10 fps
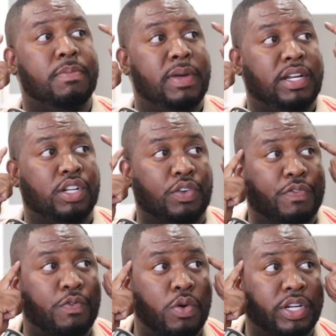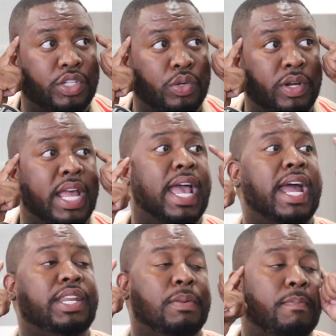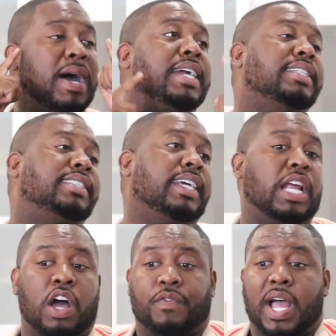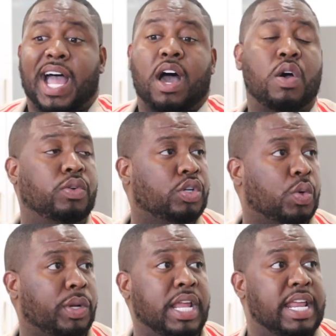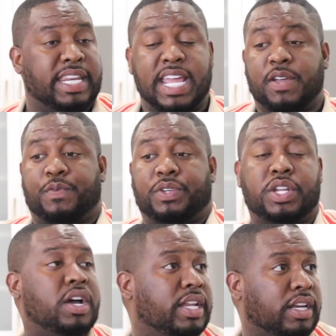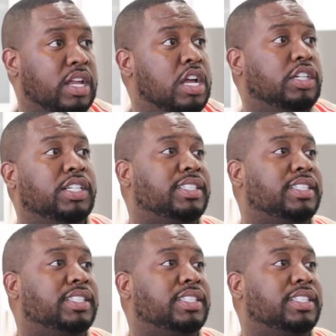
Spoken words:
the mental fortitude, and the mindset of how to do it. They've done it.